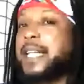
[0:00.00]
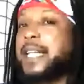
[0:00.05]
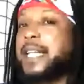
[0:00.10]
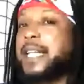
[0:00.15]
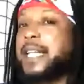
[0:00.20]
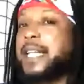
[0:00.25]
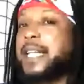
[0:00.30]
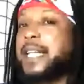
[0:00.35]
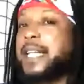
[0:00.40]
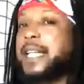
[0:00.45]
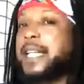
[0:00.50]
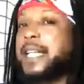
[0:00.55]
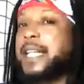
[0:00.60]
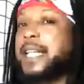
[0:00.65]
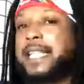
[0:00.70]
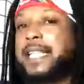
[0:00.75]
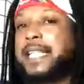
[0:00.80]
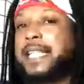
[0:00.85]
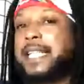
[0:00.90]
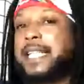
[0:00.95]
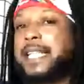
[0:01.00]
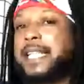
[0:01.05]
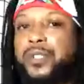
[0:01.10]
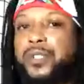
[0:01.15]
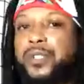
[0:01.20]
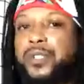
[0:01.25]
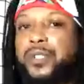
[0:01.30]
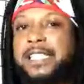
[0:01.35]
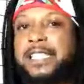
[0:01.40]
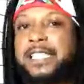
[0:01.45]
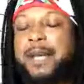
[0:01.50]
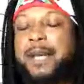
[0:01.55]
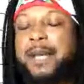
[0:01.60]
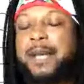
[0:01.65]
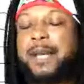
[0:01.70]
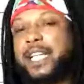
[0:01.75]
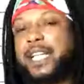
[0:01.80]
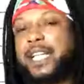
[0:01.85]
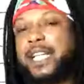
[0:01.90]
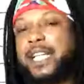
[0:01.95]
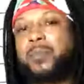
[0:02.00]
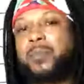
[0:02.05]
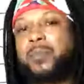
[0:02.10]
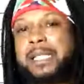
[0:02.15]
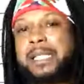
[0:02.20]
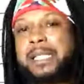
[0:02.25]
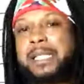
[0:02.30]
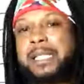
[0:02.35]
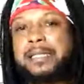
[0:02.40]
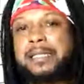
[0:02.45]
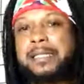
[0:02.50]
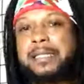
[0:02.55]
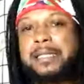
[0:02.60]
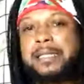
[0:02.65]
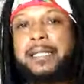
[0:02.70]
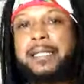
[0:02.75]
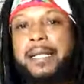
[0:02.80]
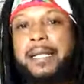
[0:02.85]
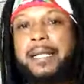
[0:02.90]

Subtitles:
that God can allow you to do the same thing in your business?